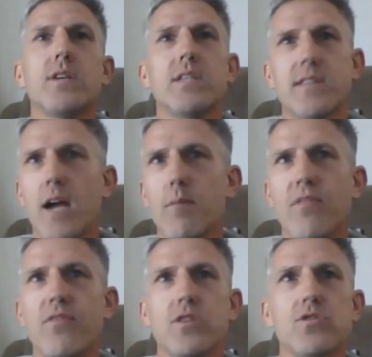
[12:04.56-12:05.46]
is time
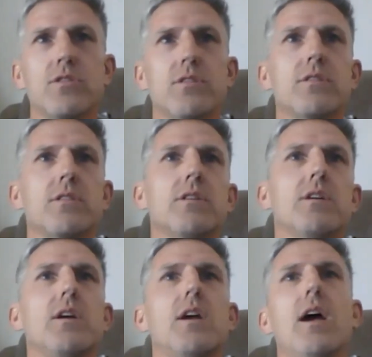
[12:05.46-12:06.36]
efficient,
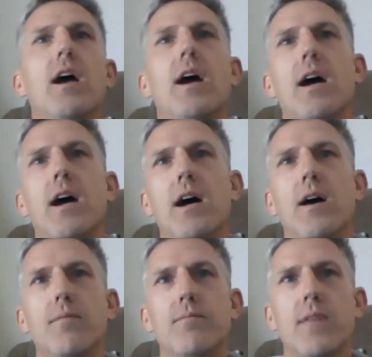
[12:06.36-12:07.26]

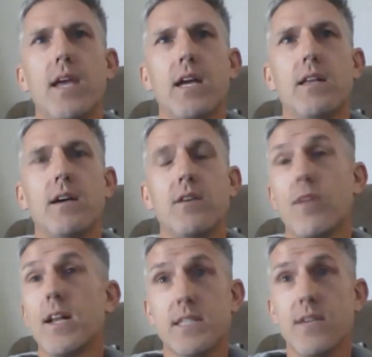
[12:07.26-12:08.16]
and
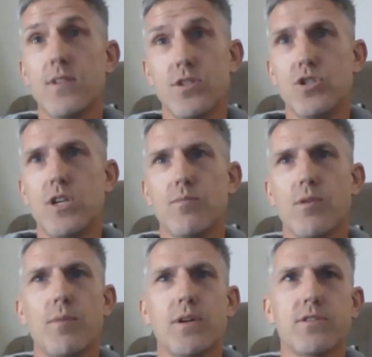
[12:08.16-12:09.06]
relatively is cheap
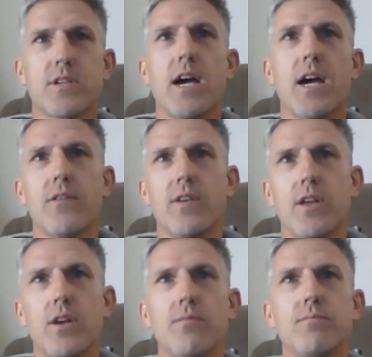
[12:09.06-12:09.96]
compared to skydiving,
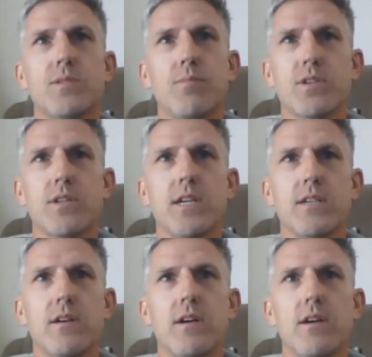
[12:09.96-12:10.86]
especially
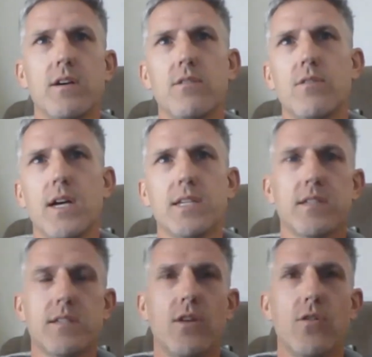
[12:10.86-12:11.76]
as I
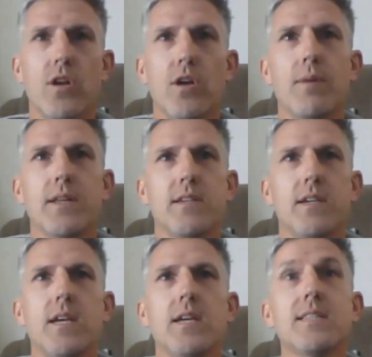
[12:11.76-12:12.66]
said earlier about
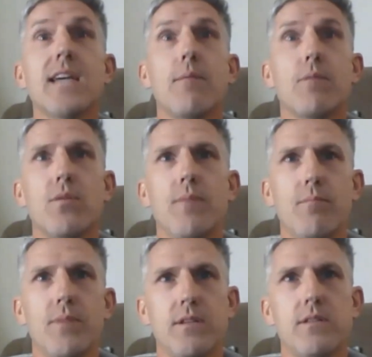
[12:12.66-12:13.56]
the time
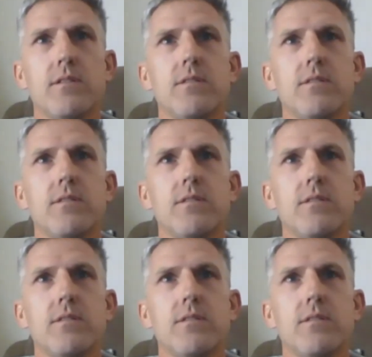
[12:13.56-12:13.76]
commitment.